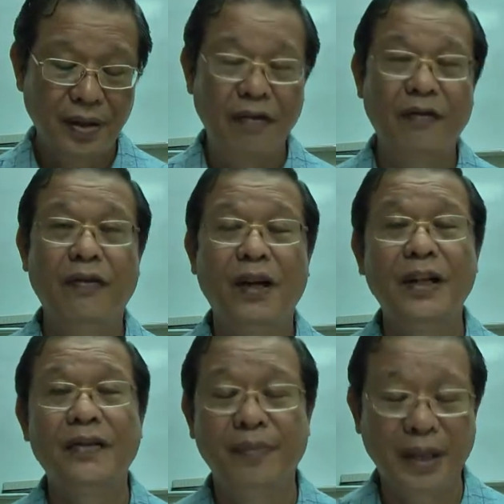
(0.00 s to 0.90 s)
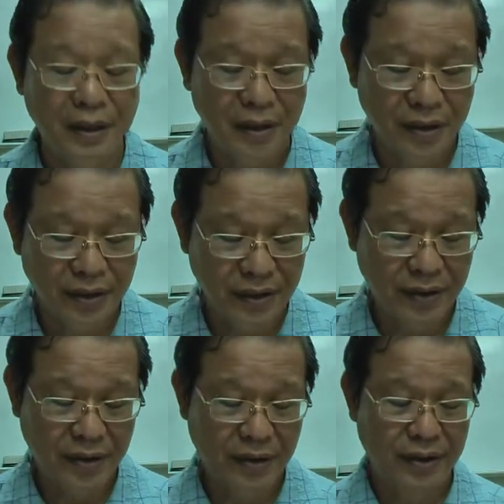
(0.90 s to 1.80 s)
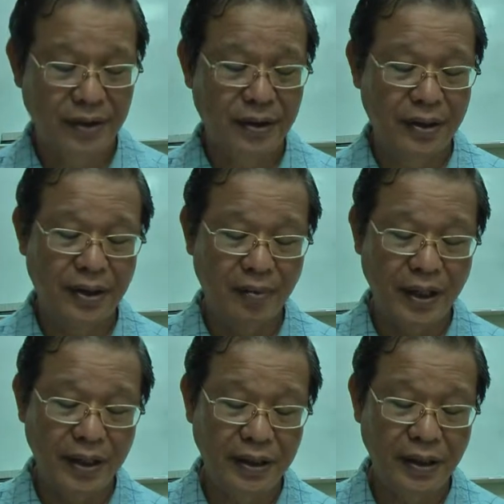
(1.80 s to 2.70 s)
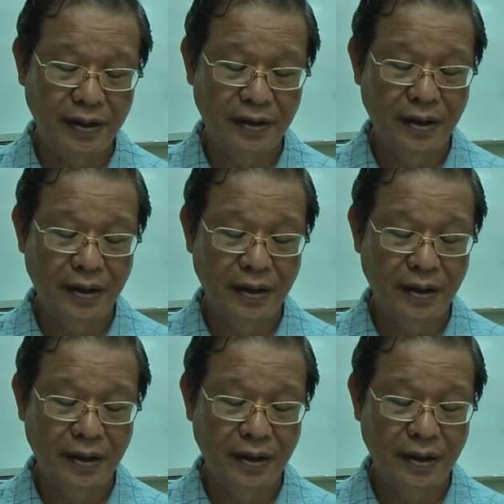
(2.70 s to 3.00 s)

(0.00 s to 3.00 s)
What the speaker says: the 5 mental hindrances. That's number 18.